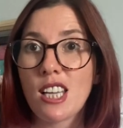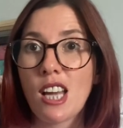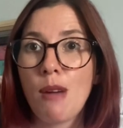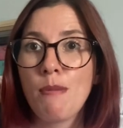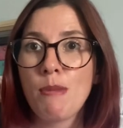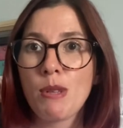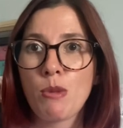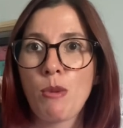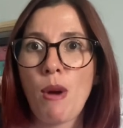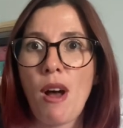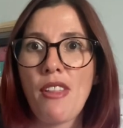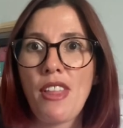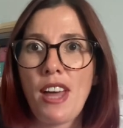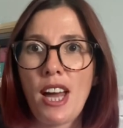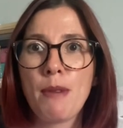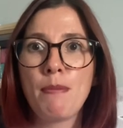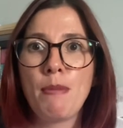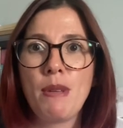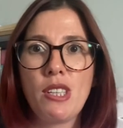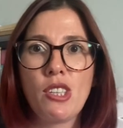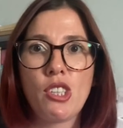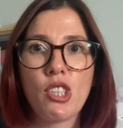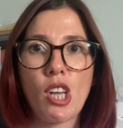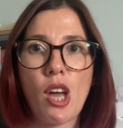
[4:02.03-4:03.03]
time as well that I've
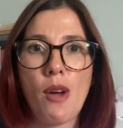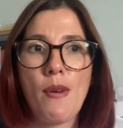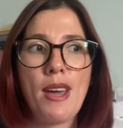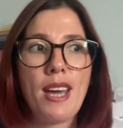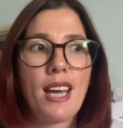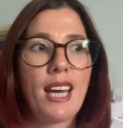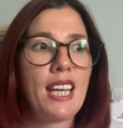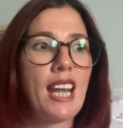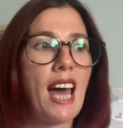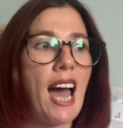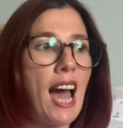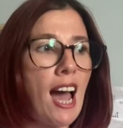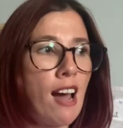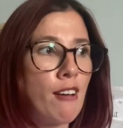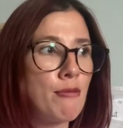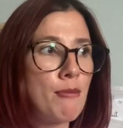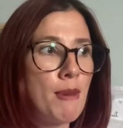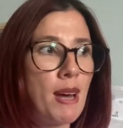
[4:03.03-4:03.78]
been sewing and I have